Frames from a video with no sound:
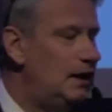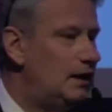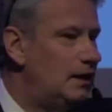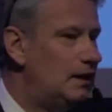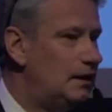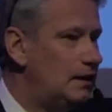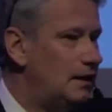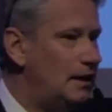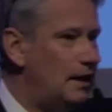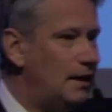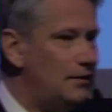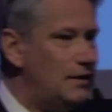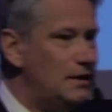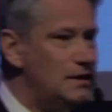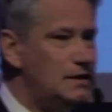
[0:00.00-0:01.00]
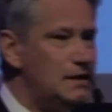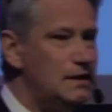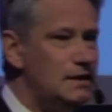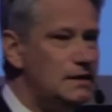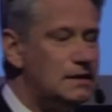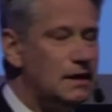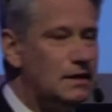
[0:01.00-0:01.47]
and this
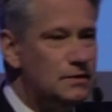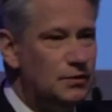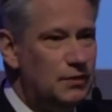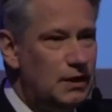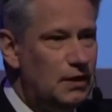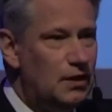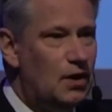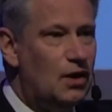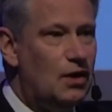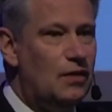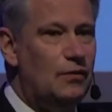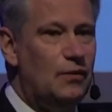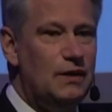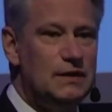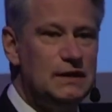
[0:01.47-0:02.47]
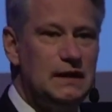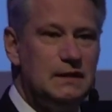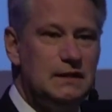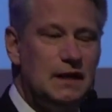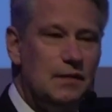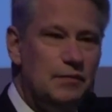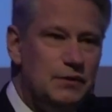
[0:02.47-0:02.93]
is that we set
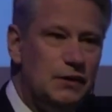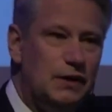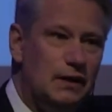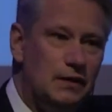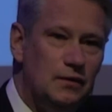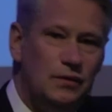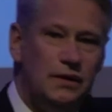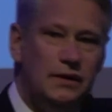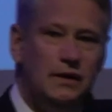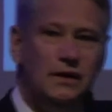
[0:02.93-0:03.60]
up together with the